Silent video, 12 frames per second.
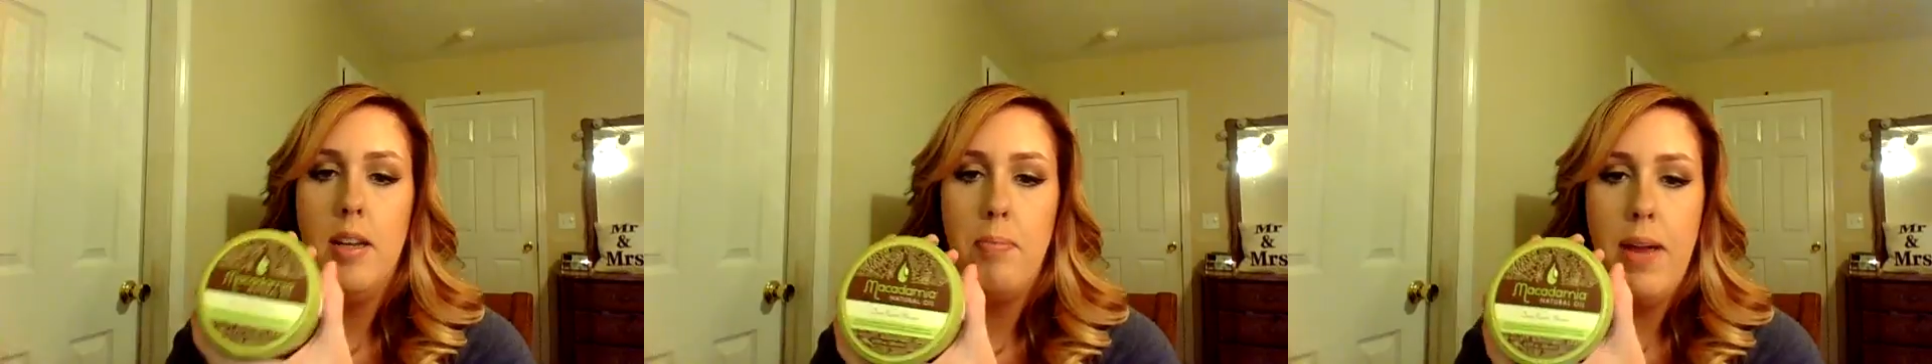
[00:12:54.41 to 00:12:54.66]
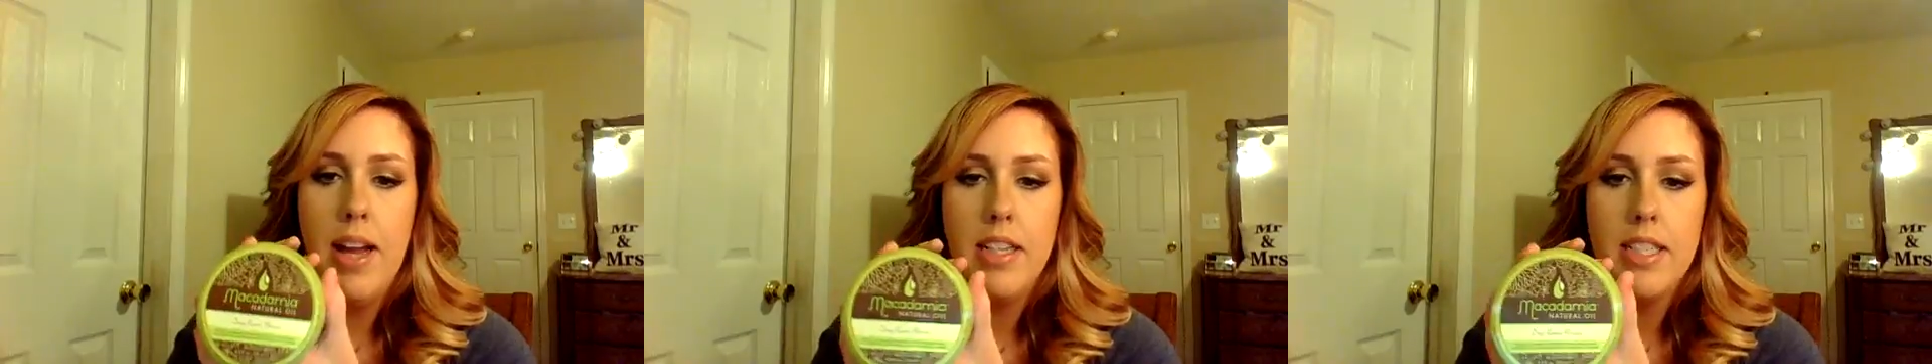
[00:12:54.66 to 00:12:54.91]

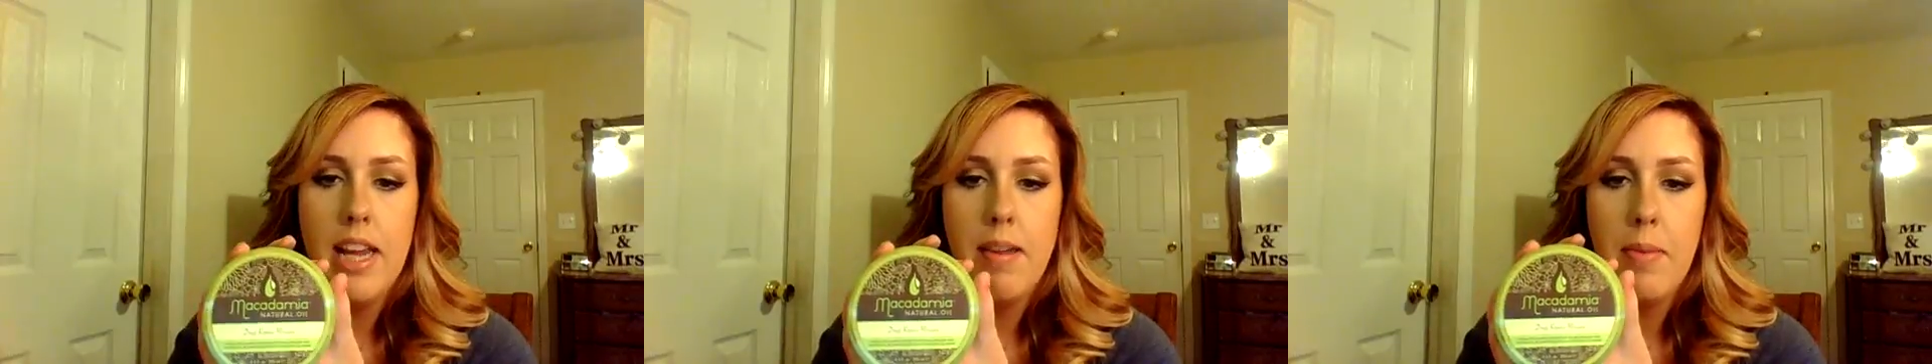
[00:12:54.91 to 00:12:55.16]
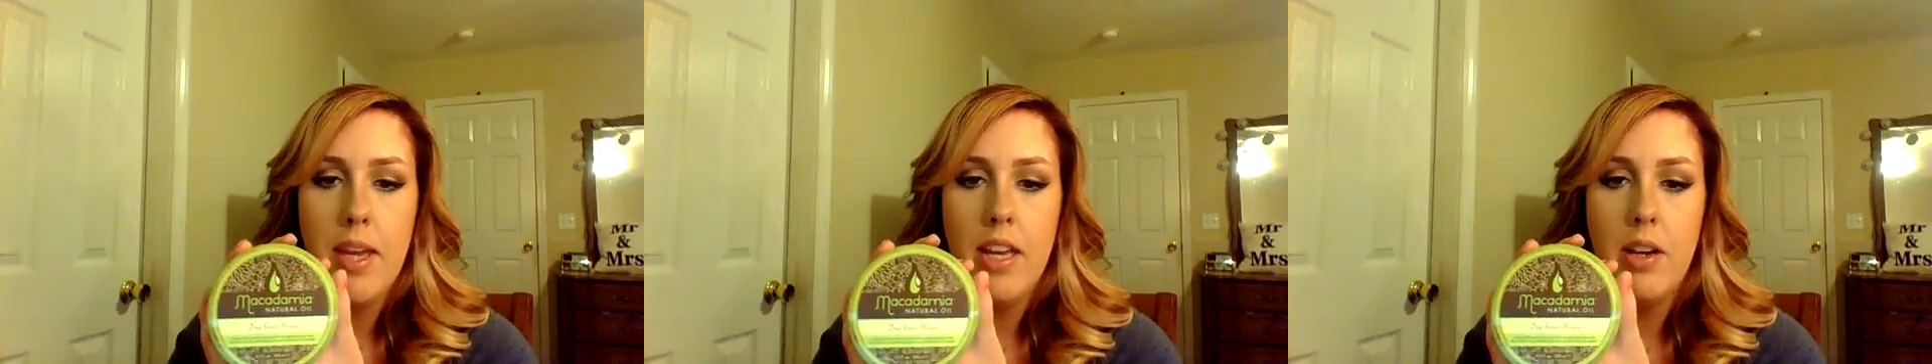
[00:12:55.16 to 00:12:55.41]

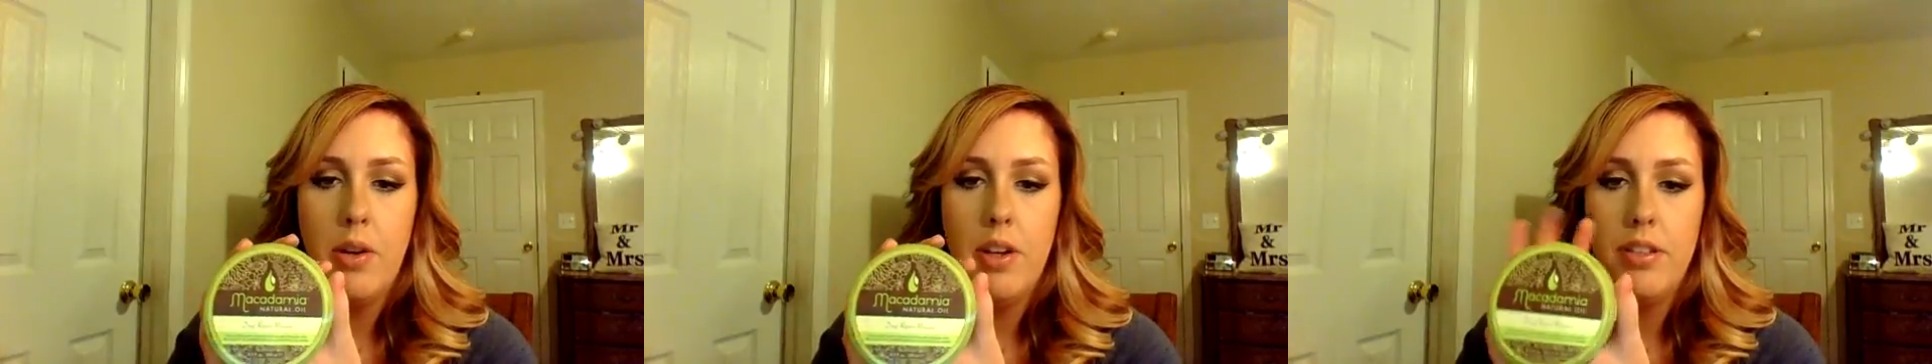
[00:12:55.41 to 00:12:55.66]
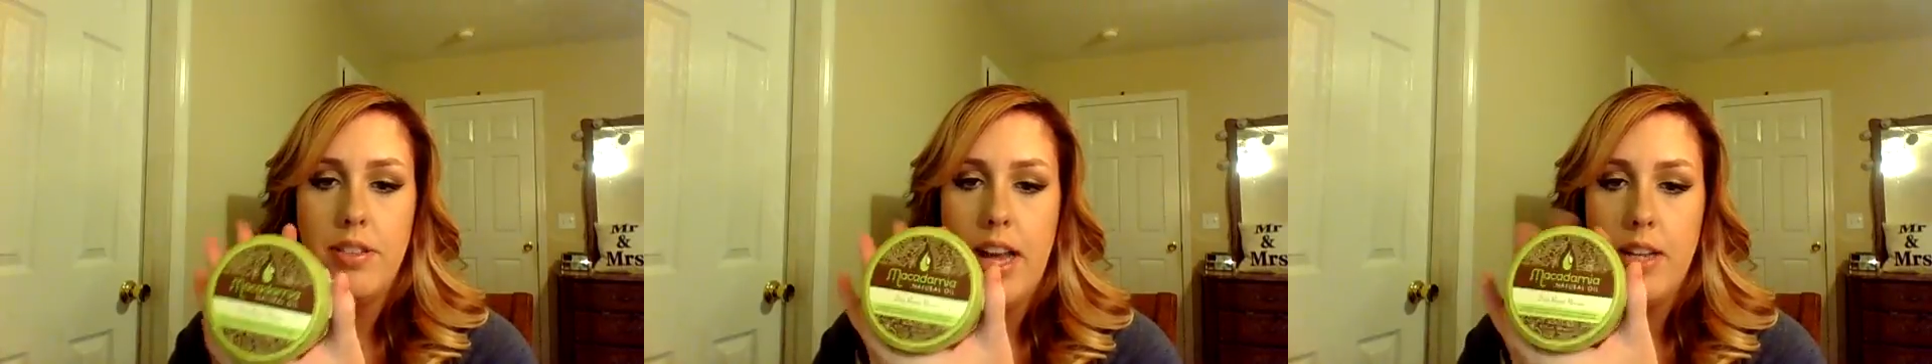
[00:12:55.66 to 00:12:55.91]

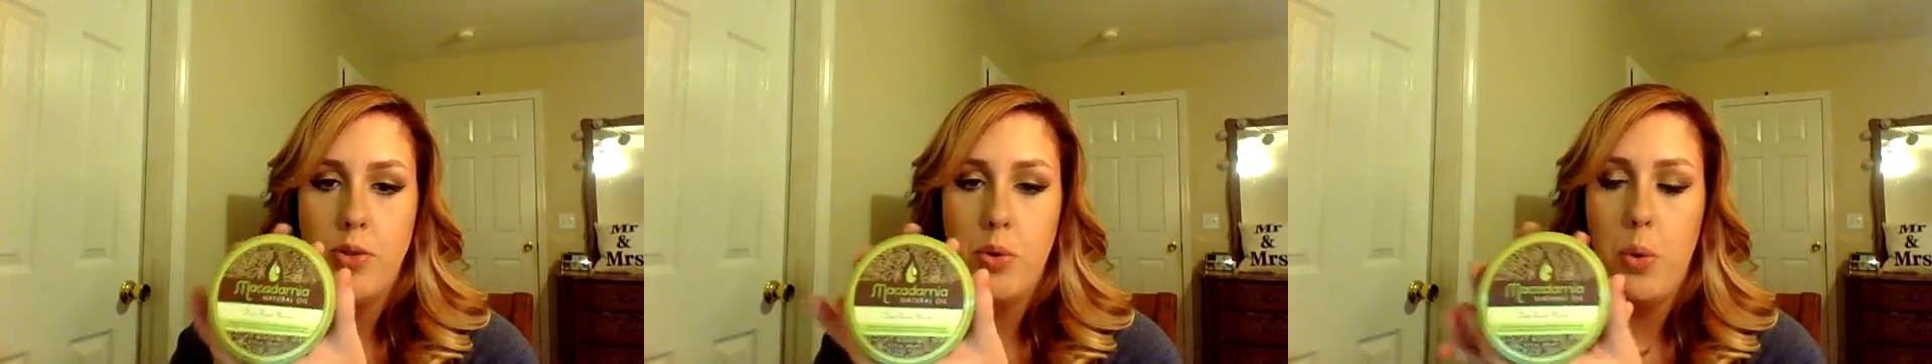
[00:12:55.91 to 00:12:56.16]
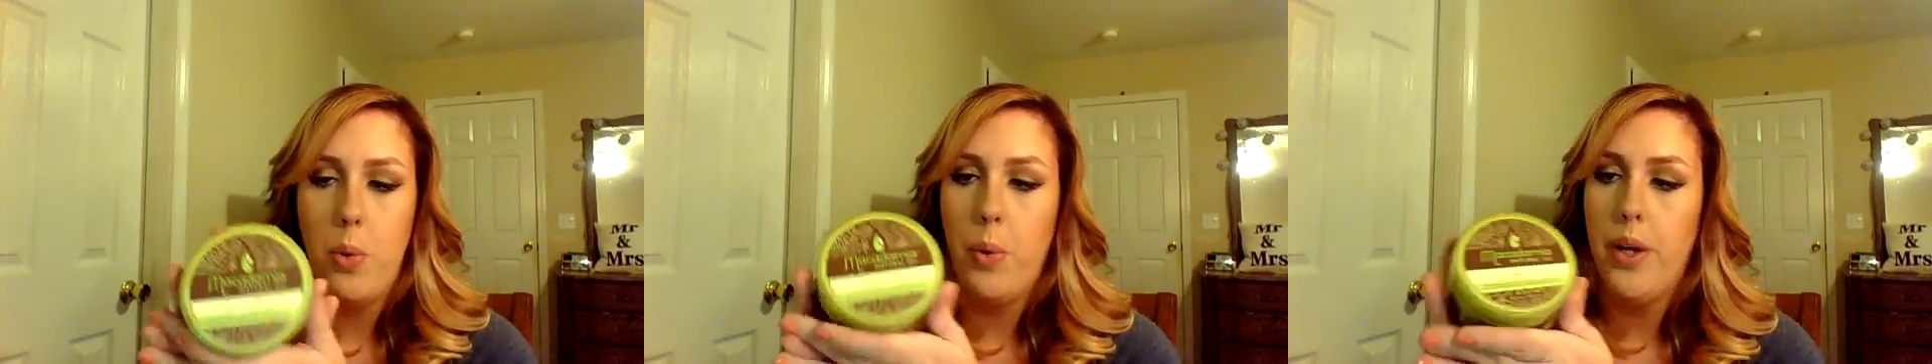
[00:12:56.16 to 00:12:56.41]
macadamia
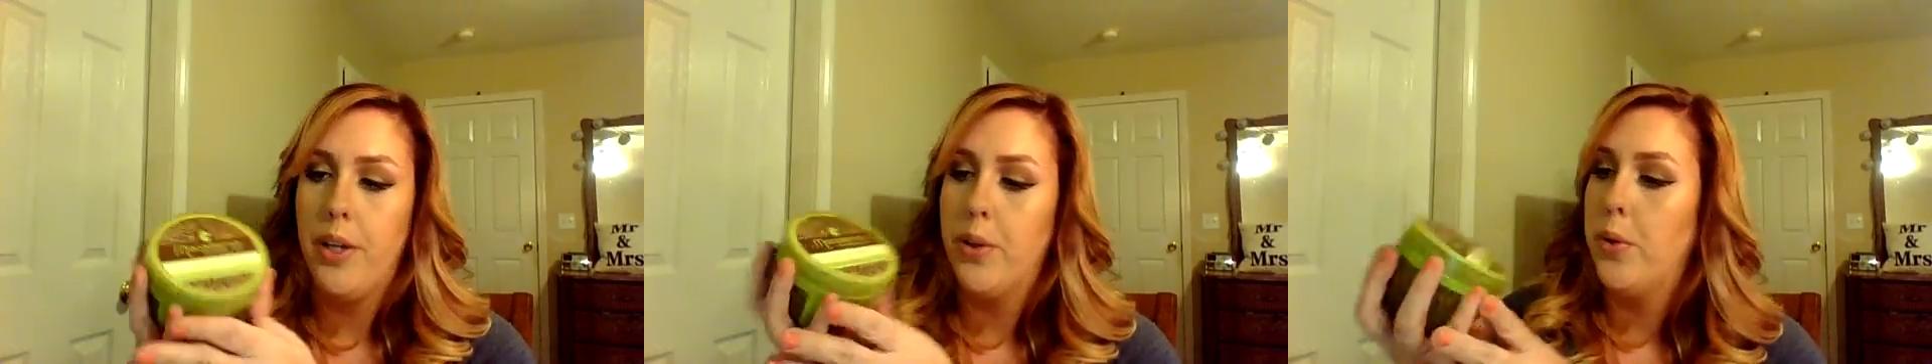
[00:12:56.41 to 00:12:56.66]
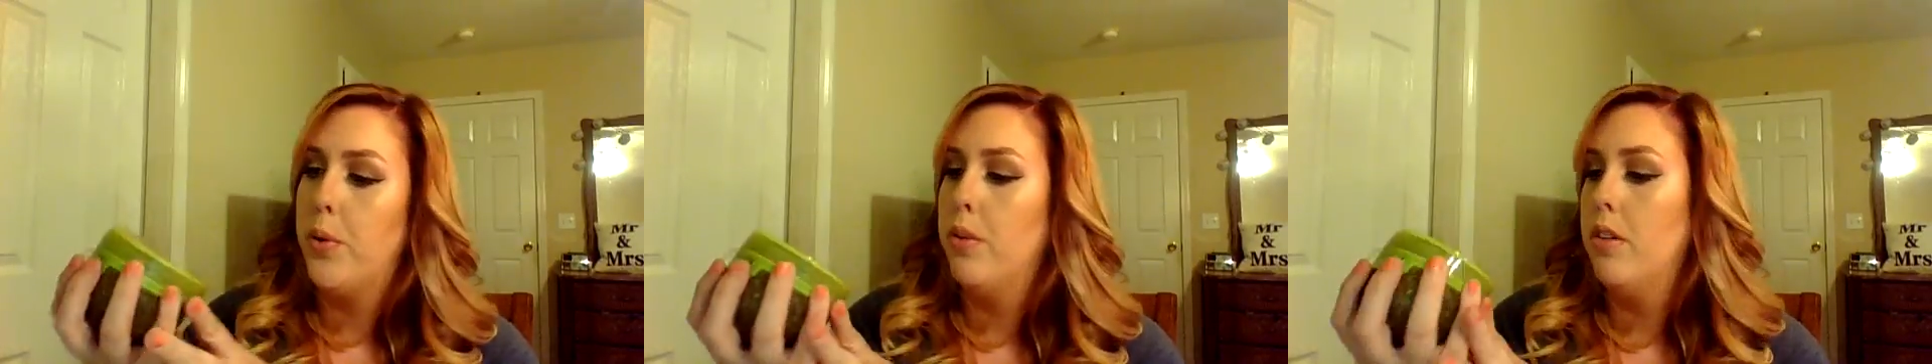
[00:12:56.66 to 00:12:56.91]
natural
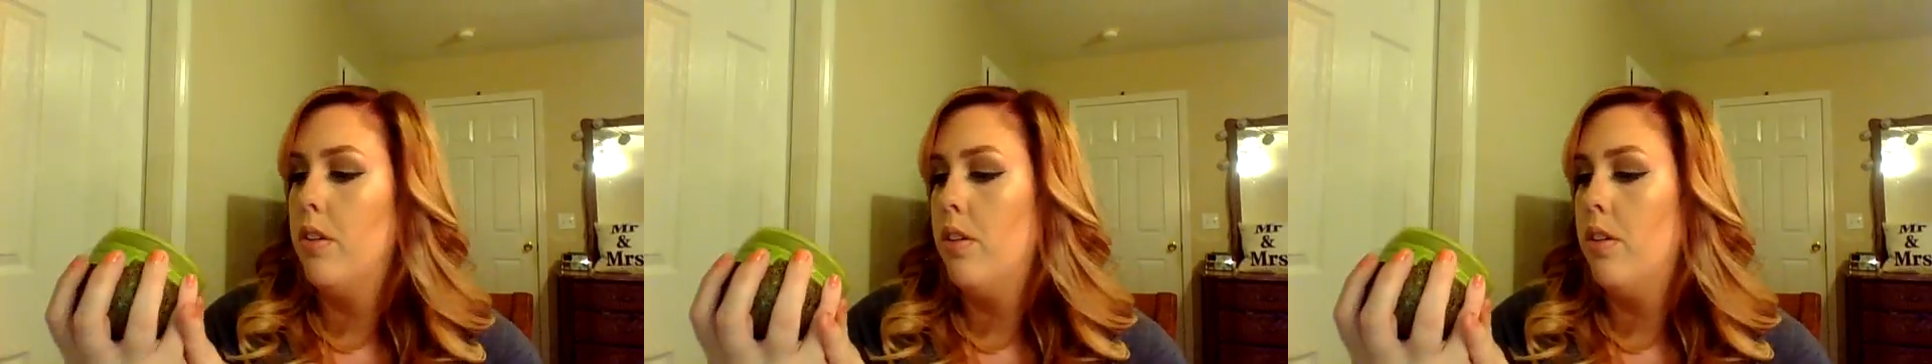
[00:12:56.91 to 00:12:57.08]
oil